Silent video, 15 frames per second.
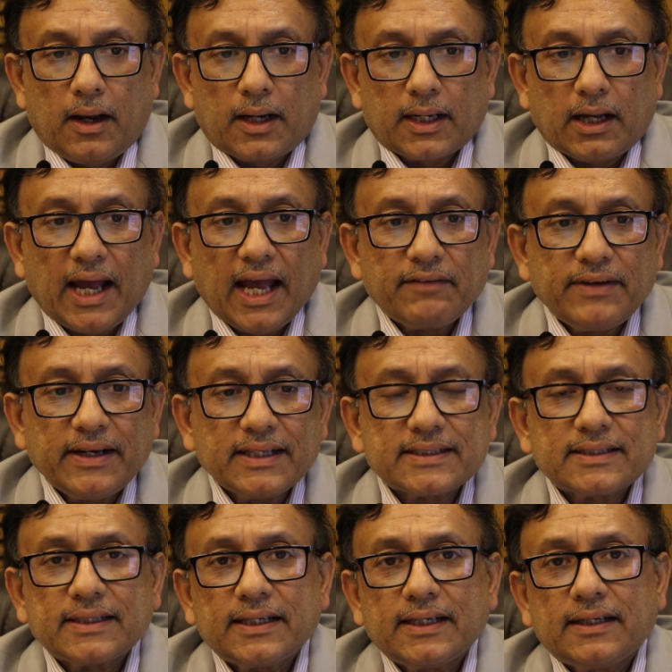Now, having
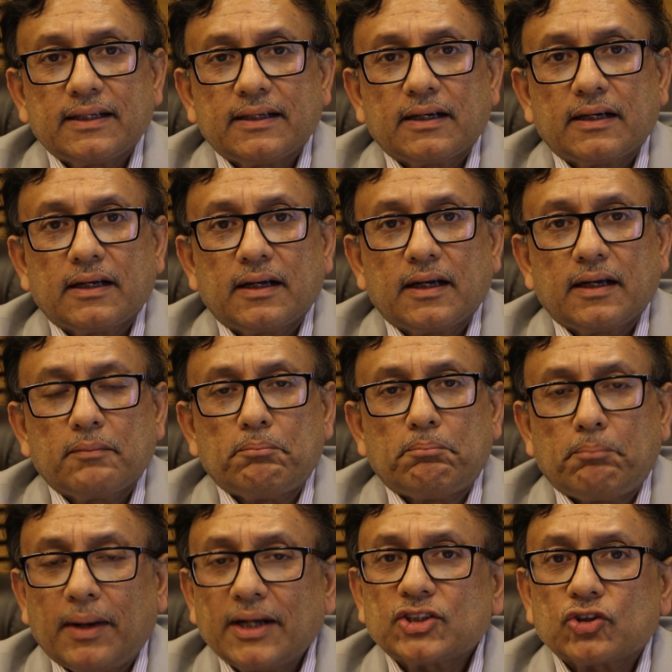seen
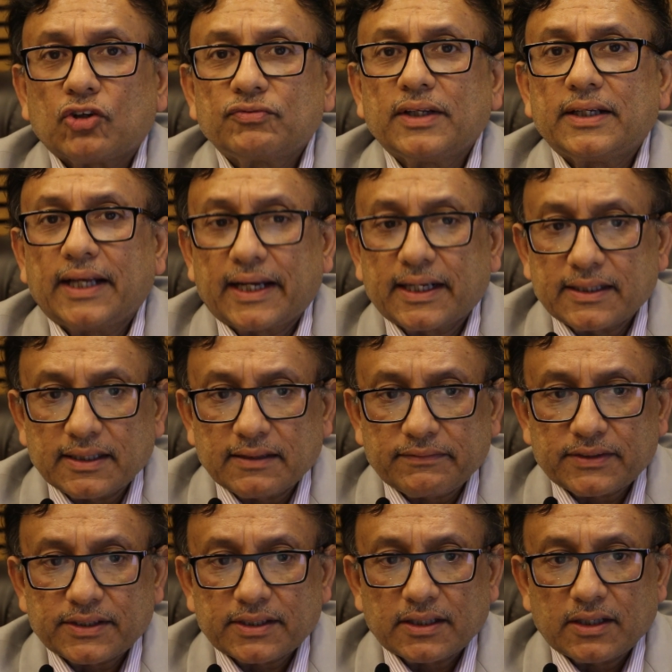much of the
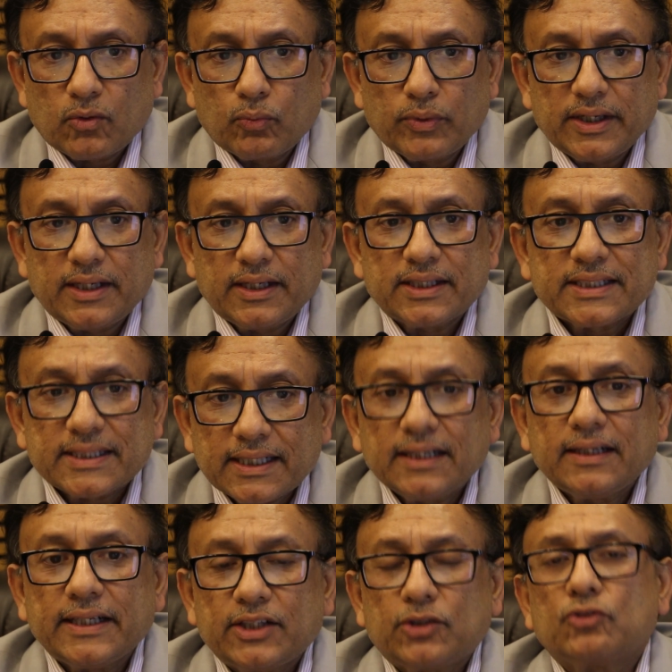negatives, we still
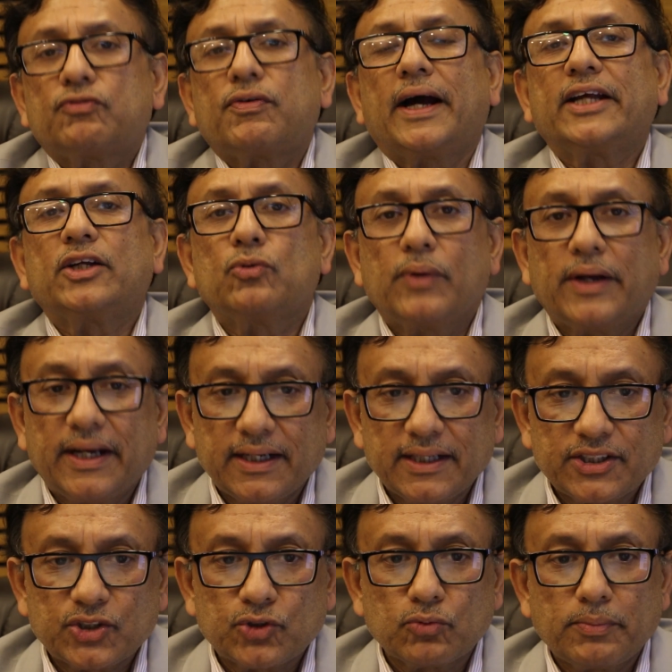need to find
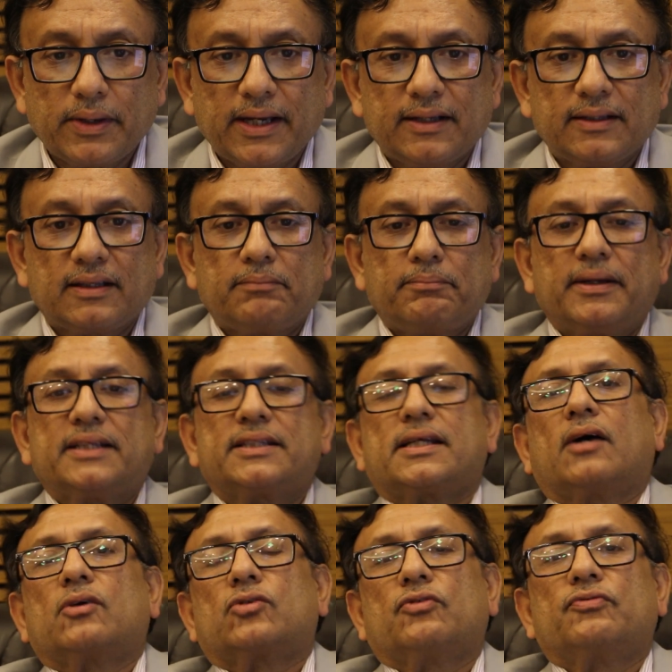ways to make the best
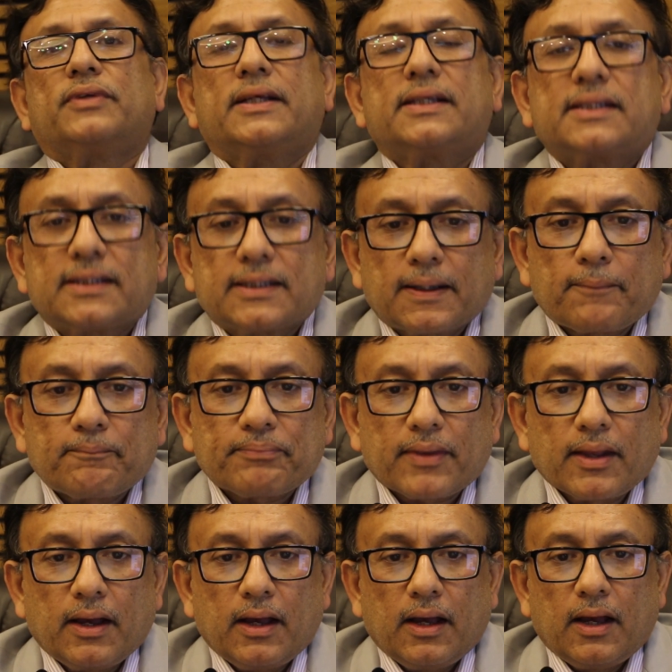out of this.
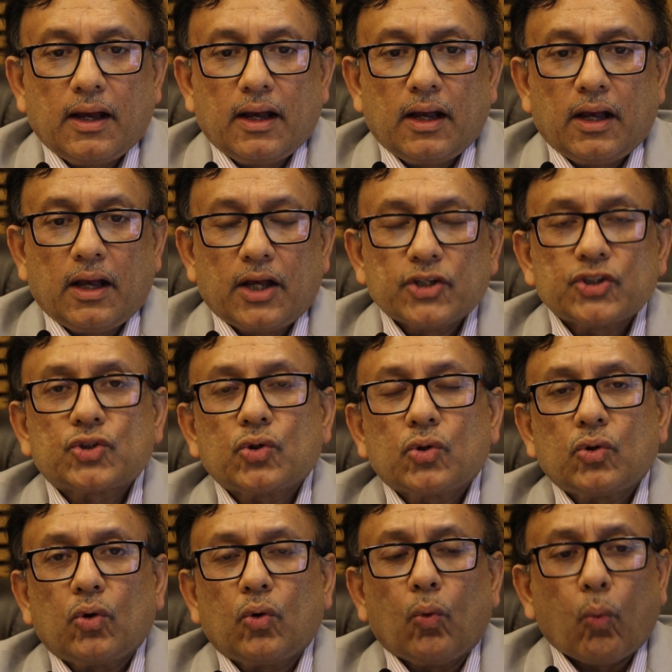
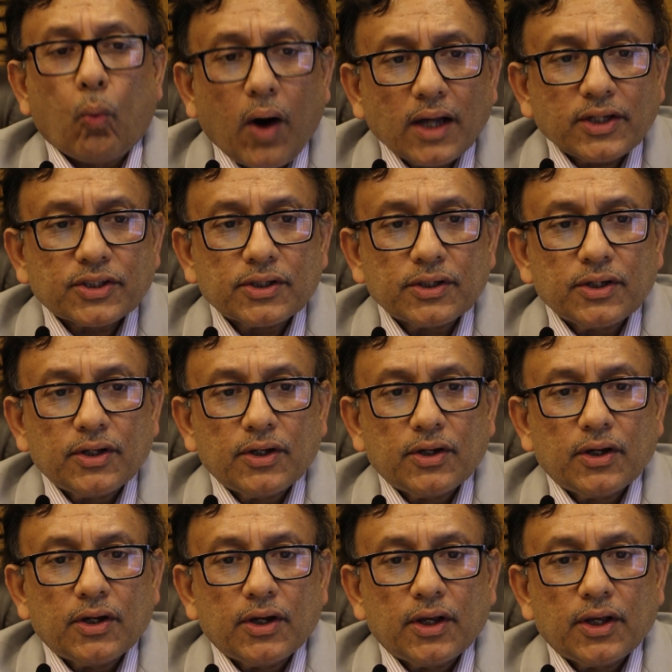So what
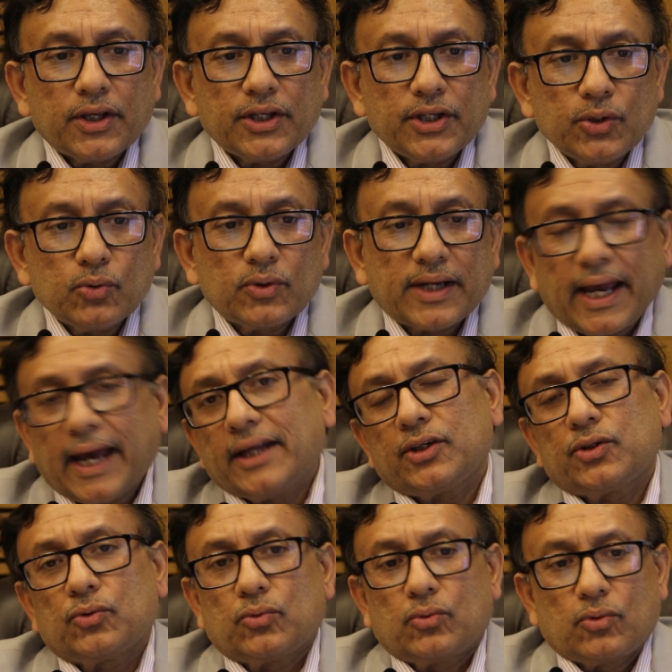you can
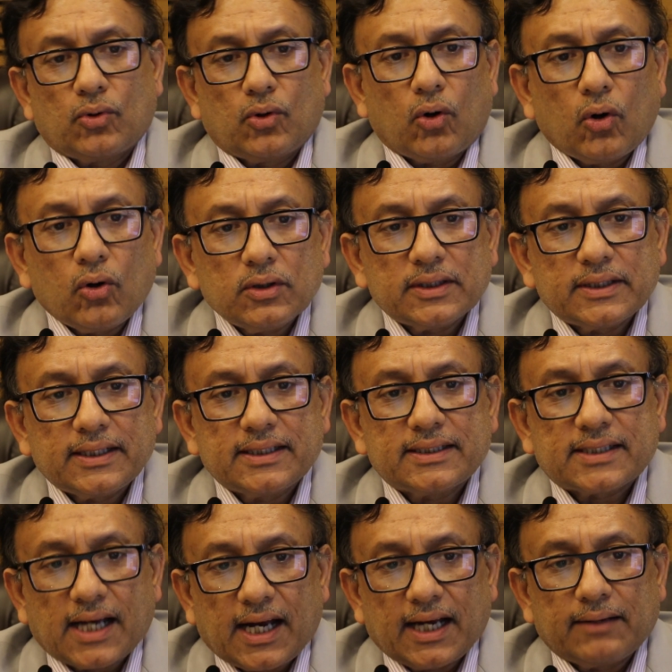do all these
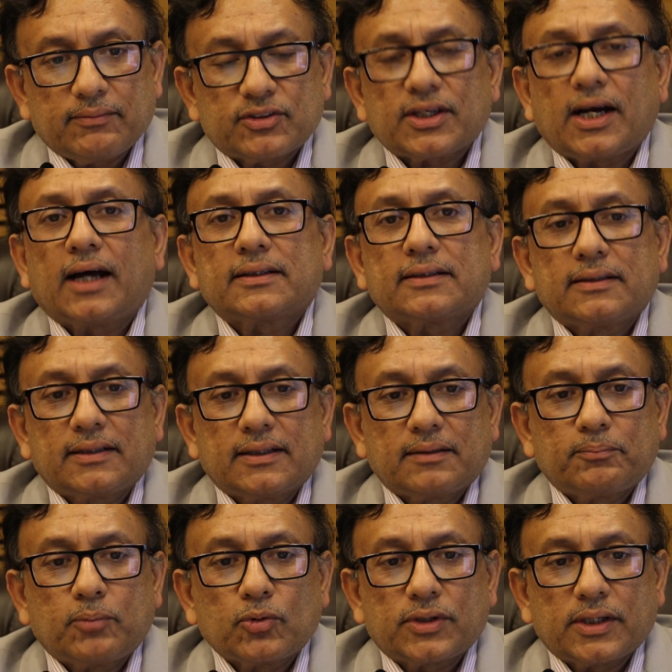times other than
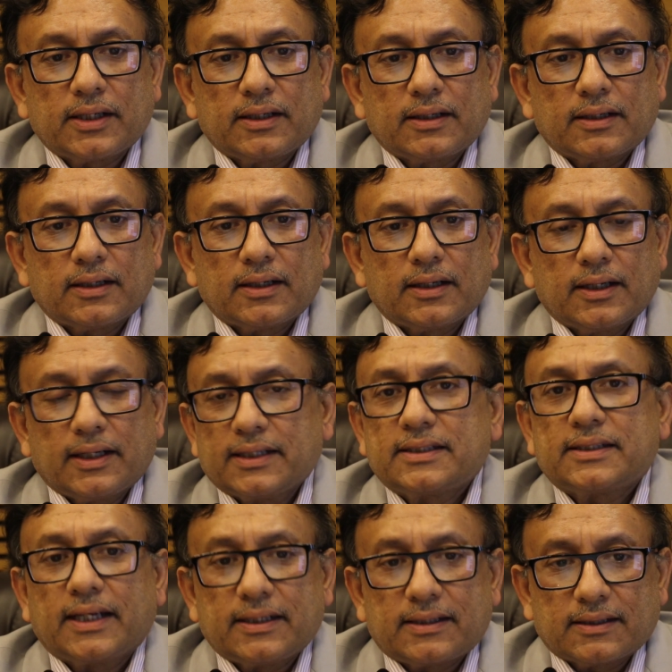putting a
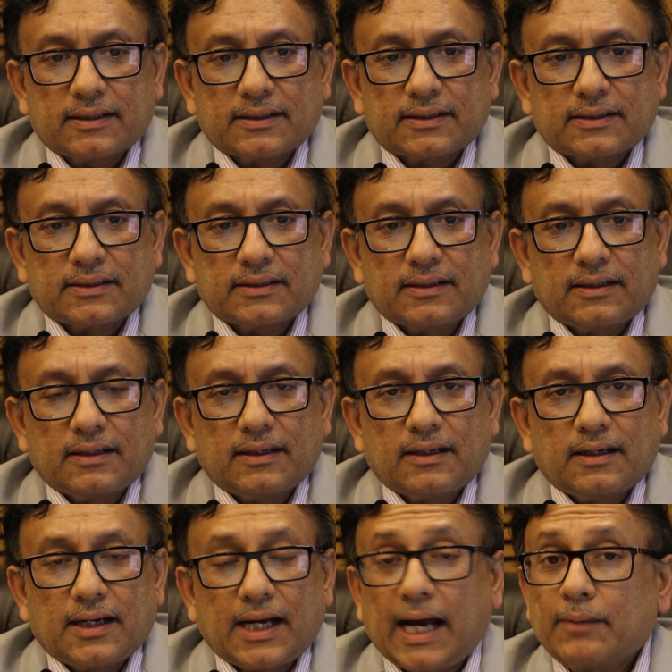status,
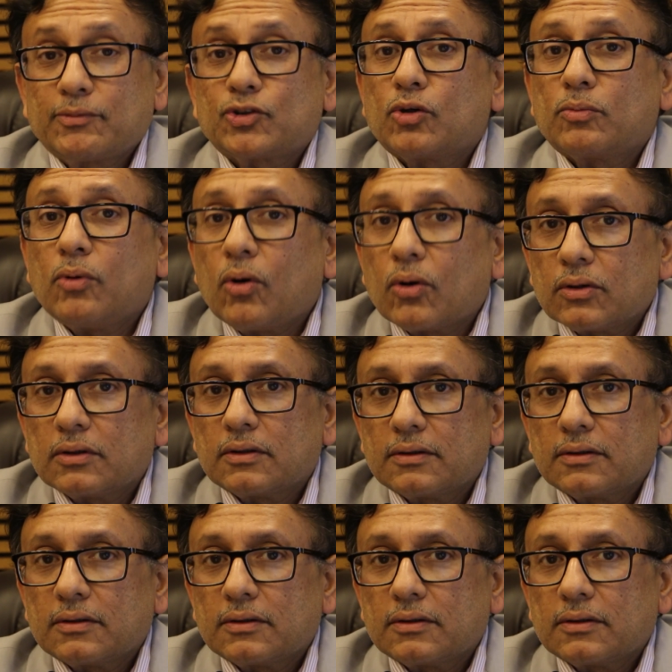"I am so bored."